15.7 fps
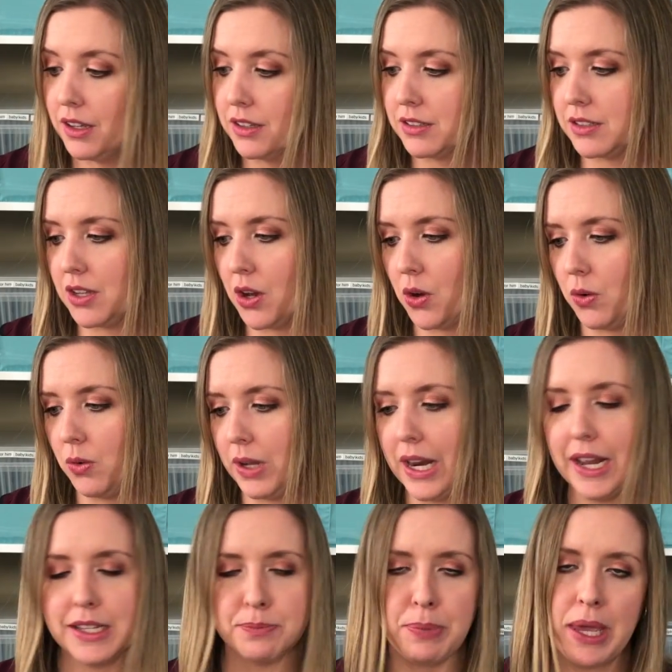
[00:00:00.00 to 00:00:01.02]
So it
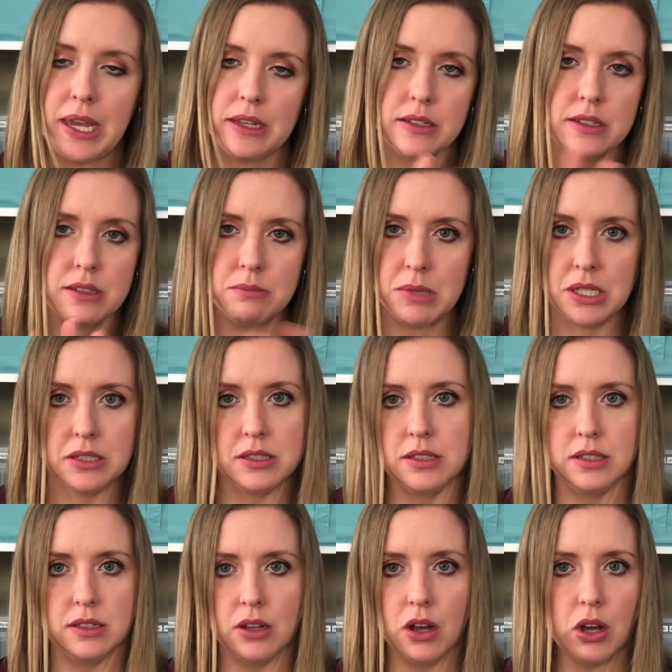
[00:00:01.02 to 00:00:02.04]
has paint and mist
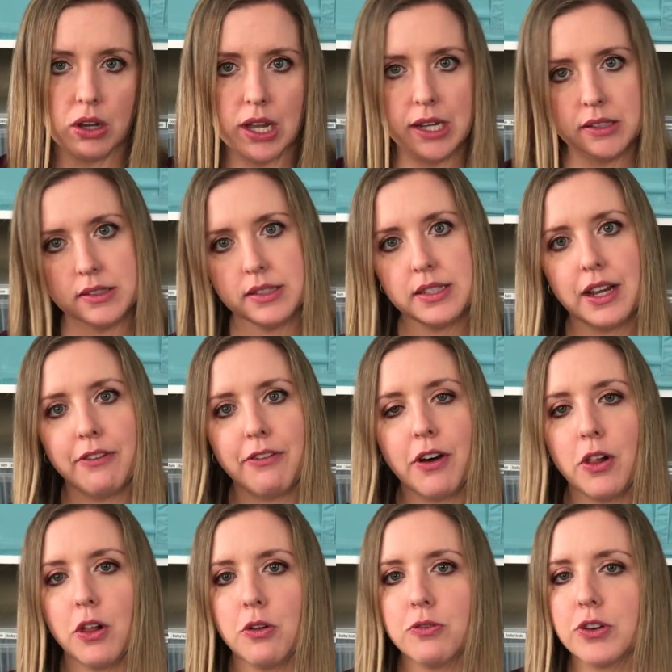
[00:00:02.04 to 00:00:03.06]
and all kinds of stuff
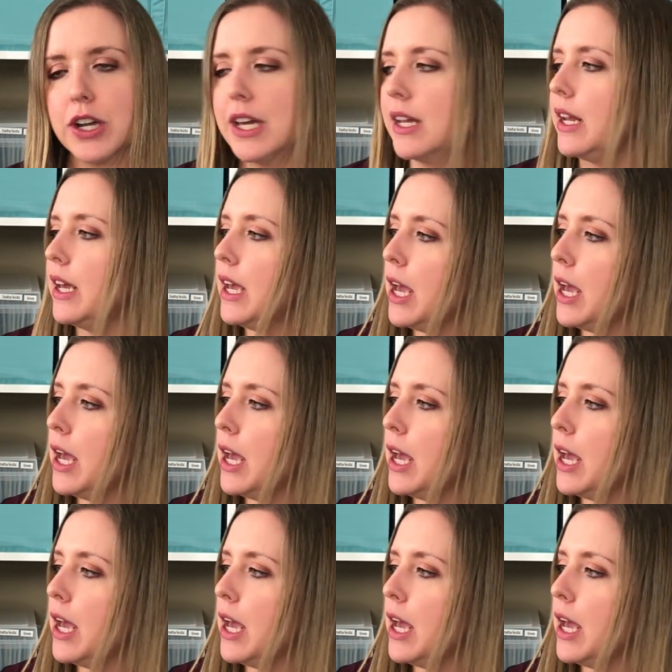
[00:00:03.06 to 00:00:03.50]
all over it.